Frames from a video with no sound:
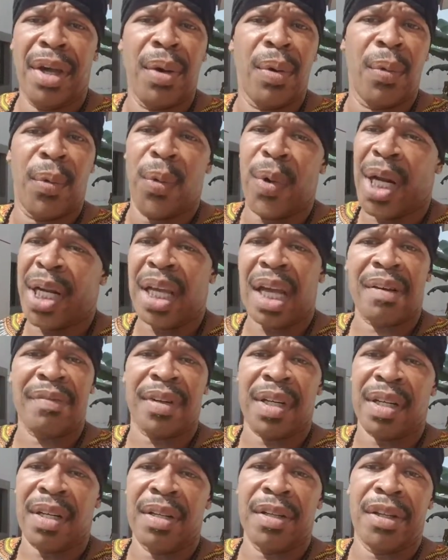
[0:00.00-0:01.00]

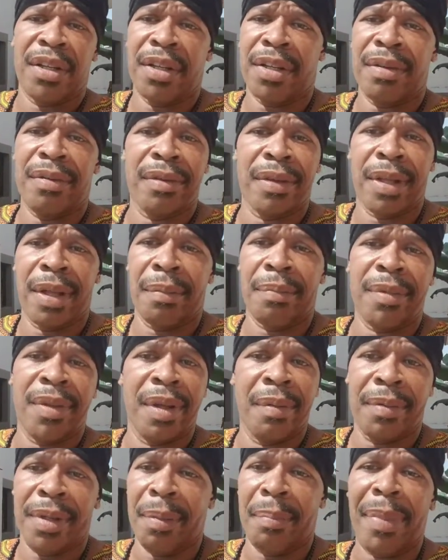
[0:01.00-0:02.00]
whatever,
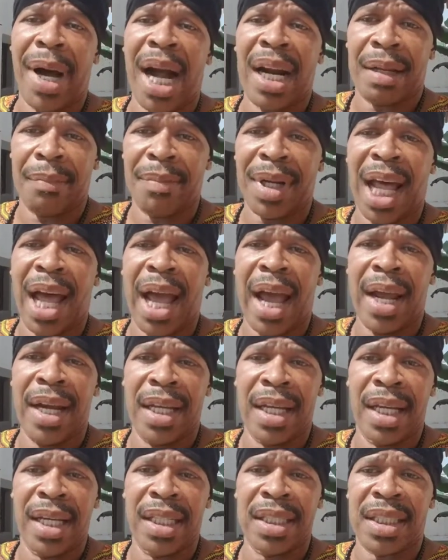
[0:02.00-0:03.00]
the bottom line
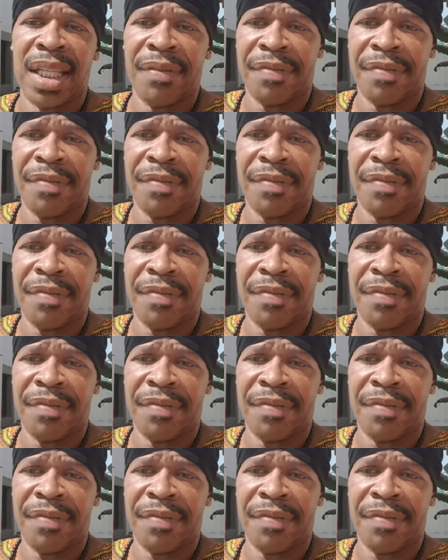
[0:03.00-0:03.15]
is,